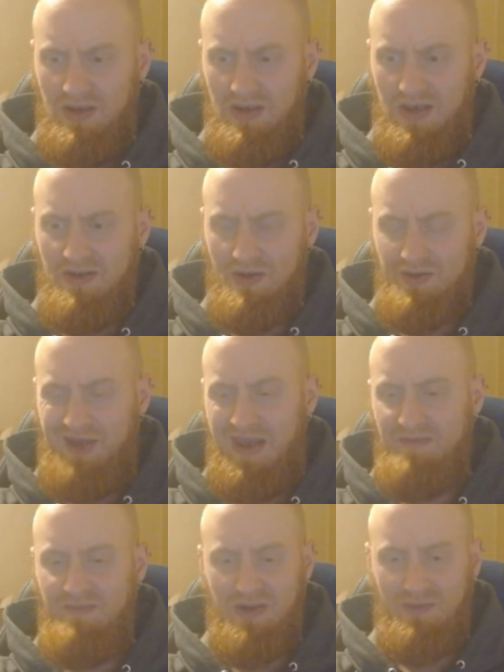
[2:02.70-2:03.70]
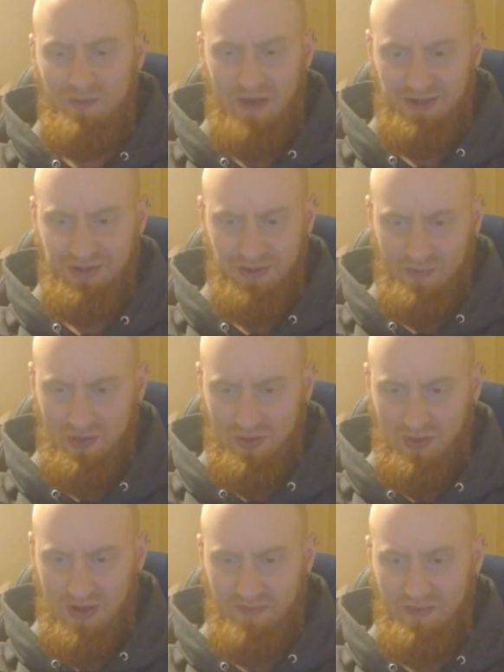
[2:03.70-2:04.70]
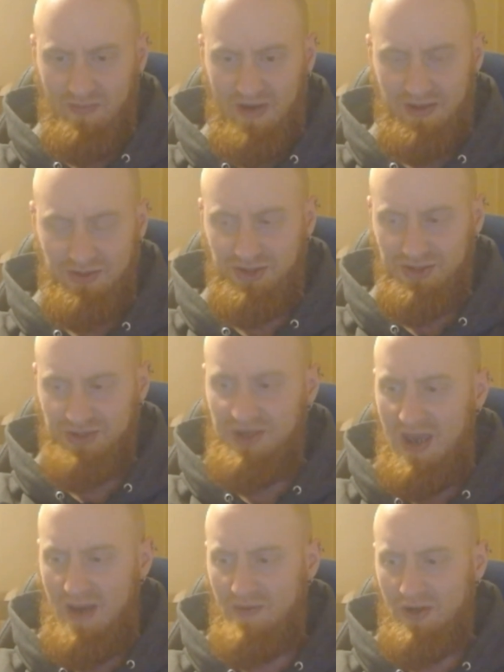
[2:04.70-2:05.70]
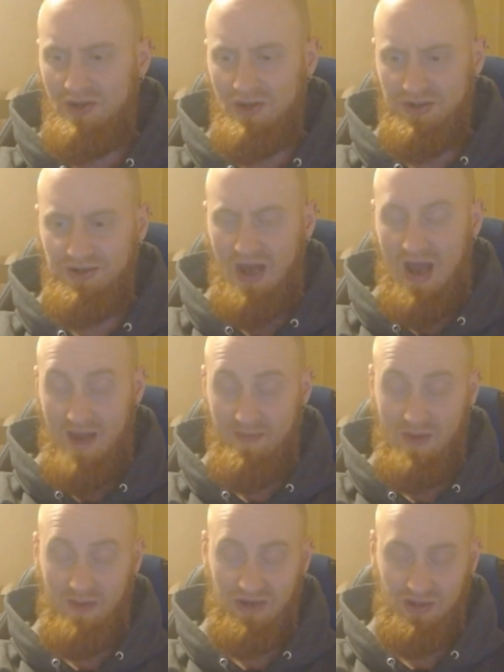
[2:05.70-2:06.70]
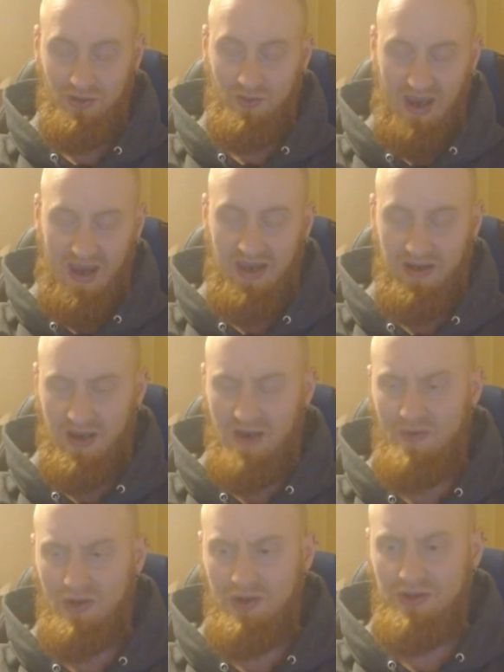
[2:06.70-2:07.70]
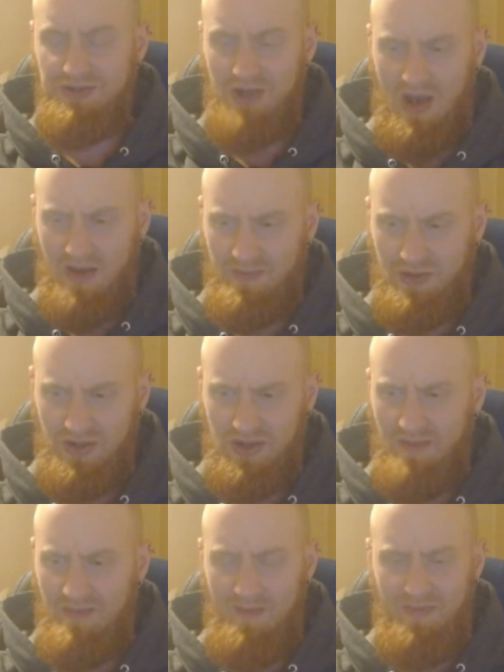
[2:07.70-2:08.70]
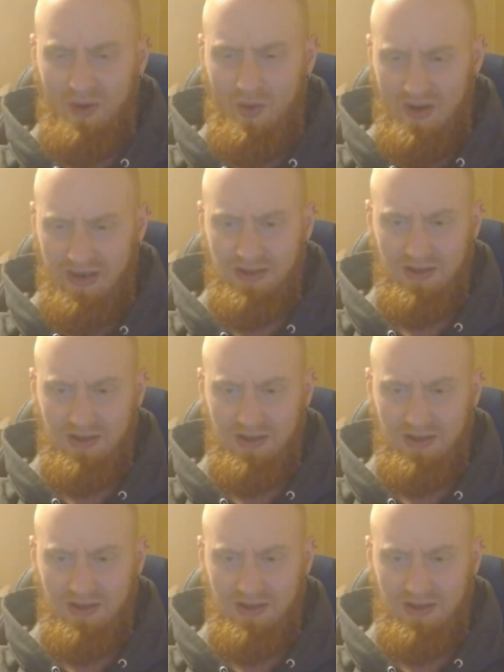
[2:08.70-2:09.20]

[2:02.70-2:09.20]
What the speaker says: entertainment festival where everybody's just having a good time. I mean, you can have a good time, but you get my point.